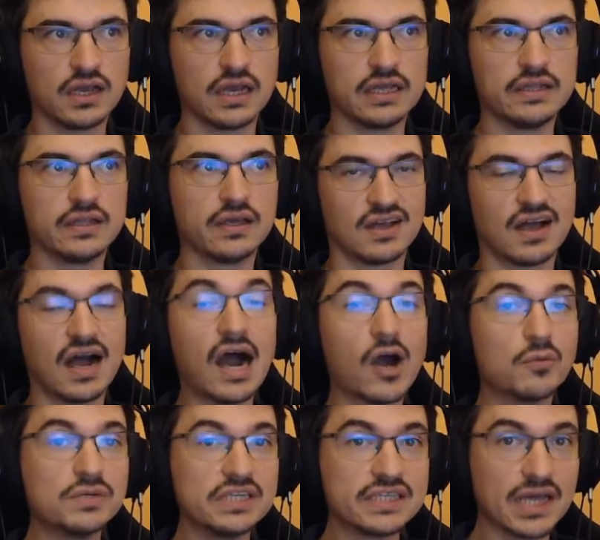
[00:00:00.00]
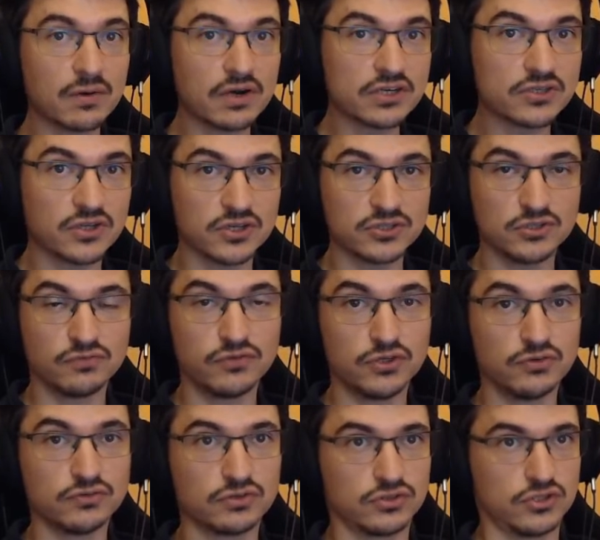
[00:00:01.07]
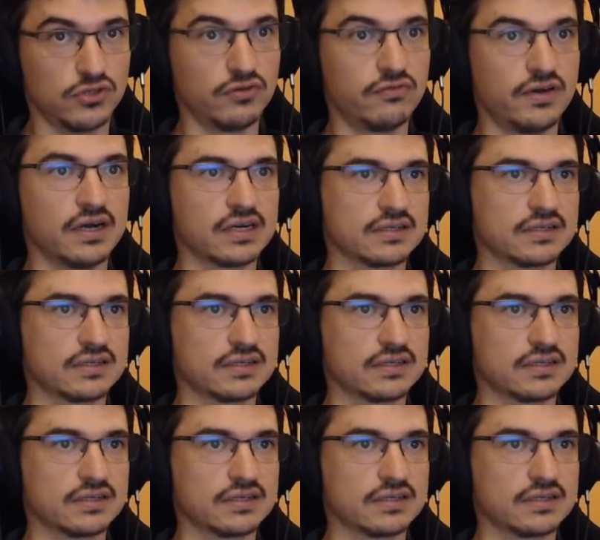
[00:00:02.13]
and how many characters you've used so far.